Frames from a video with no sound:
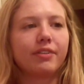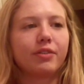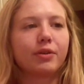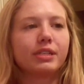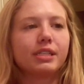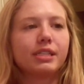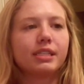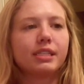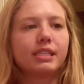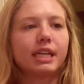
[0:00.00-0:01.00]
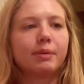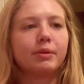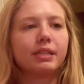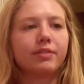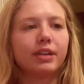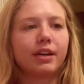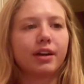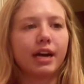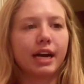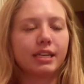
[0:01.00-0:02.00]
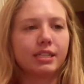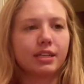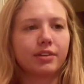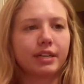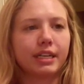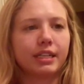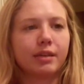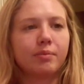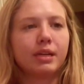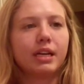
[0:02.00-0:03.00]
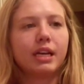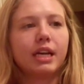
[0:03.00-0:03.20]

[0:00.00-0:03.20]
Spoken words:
if courses in sustainable living are added to the curriculum.